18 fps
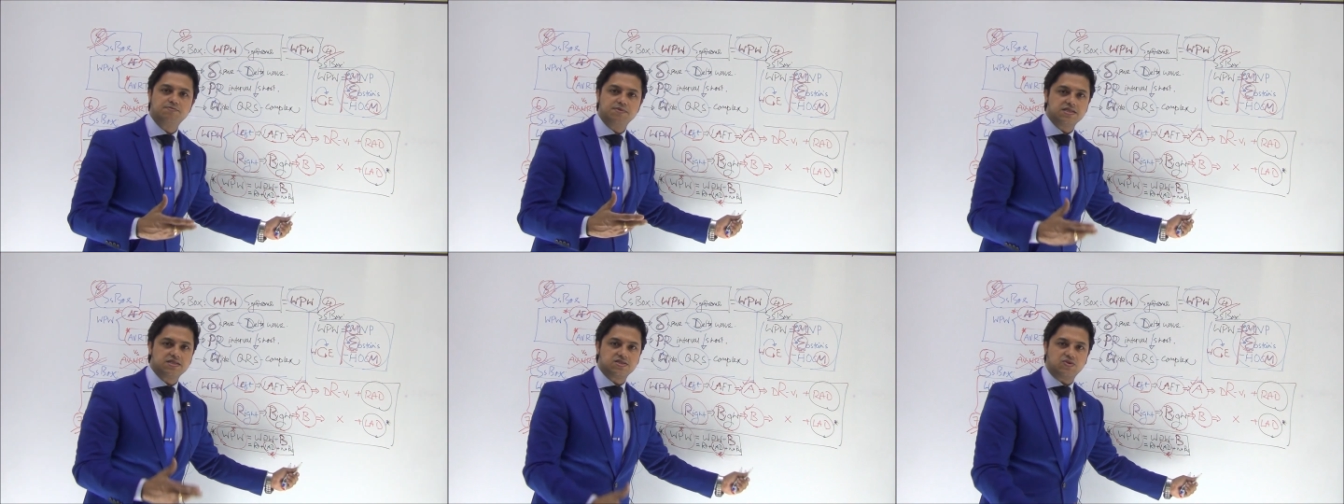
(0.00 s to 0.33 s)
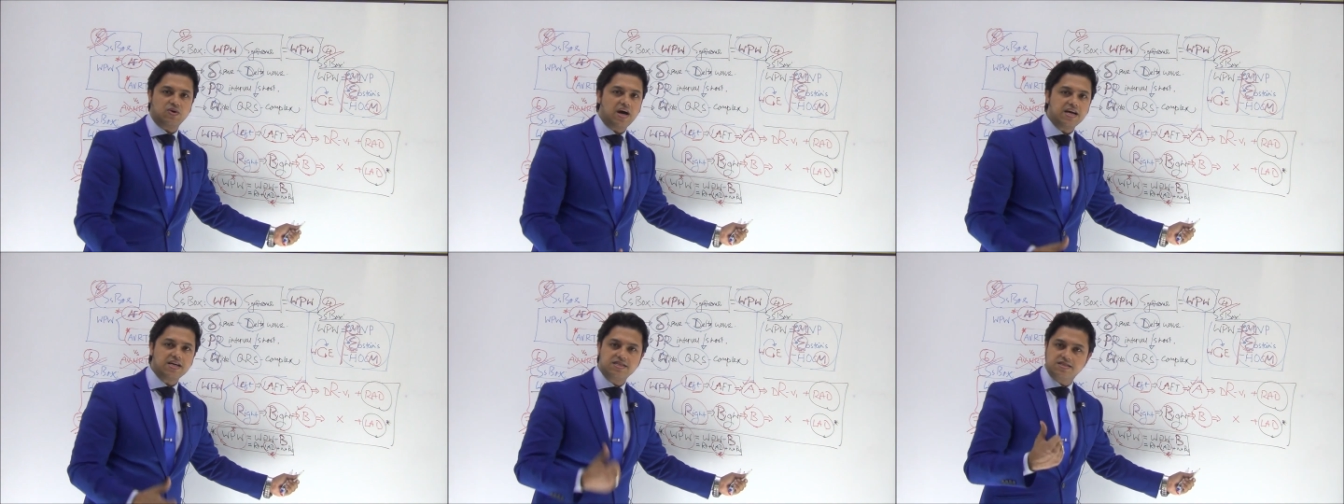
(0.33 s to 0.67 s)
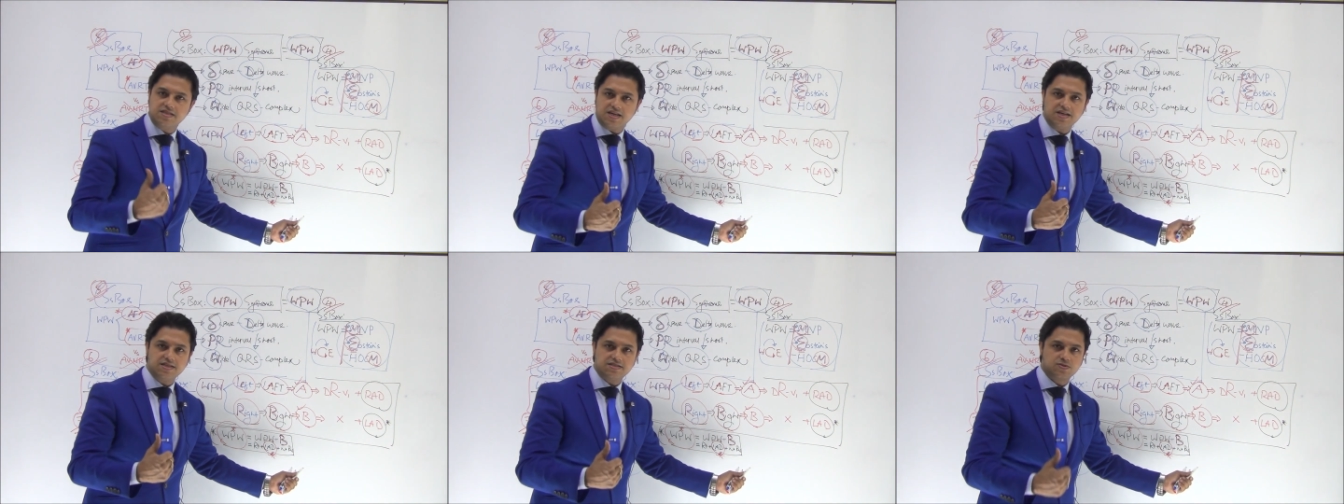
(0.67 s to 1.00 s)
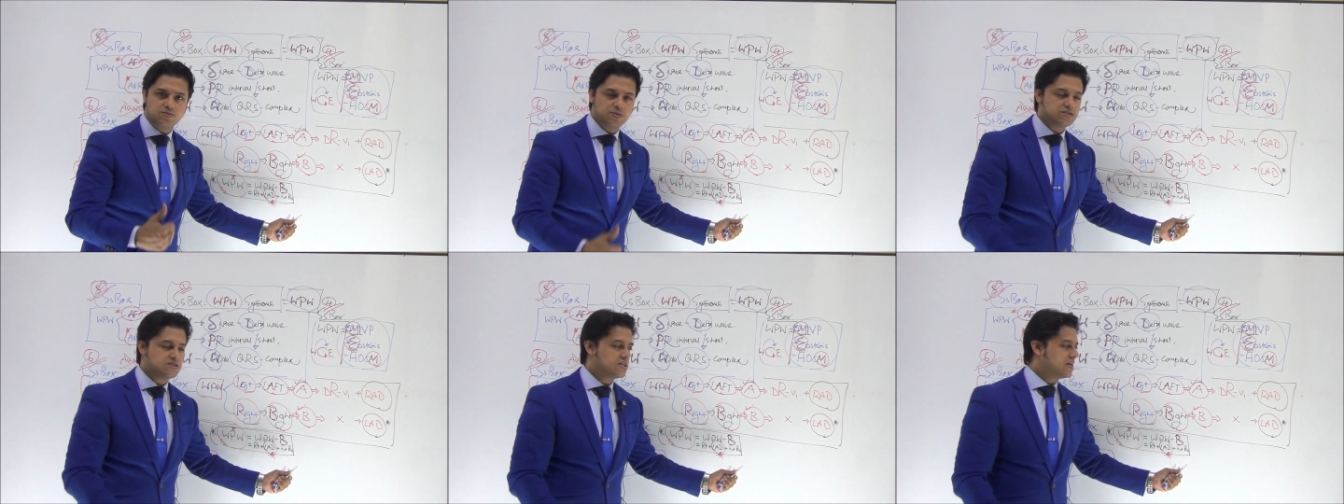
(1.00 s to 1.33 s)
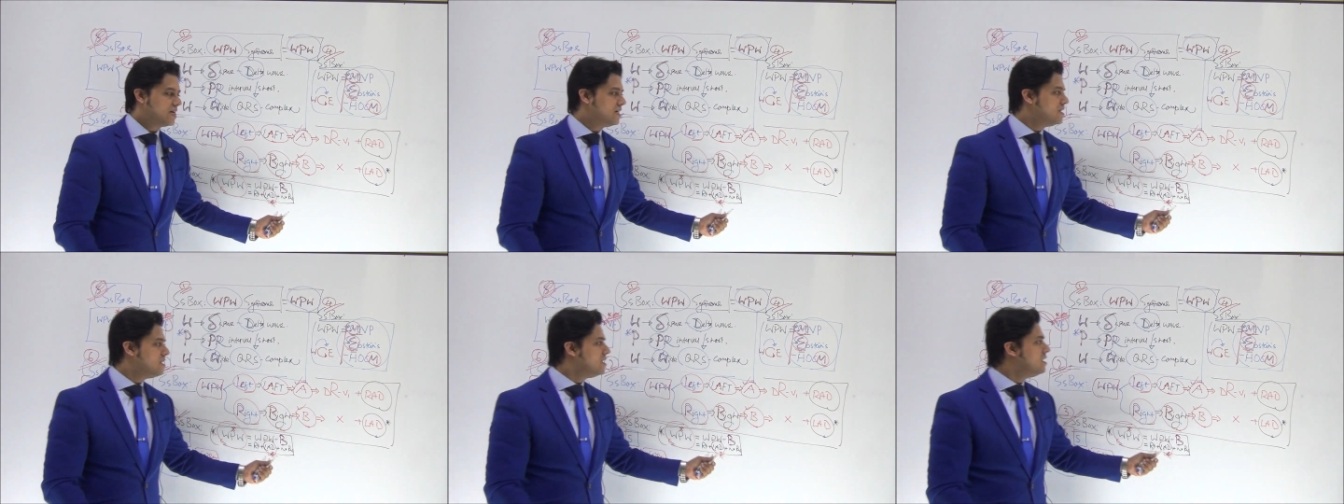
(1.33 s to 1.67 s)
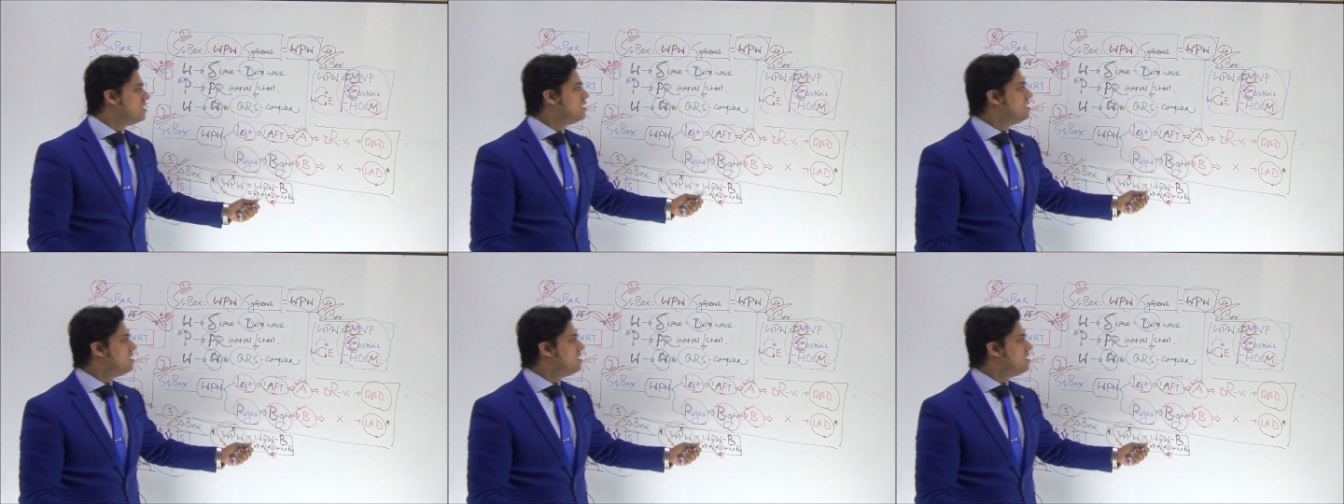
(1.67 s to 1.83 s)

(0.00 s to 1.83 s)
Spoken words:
means right. Yes, once again.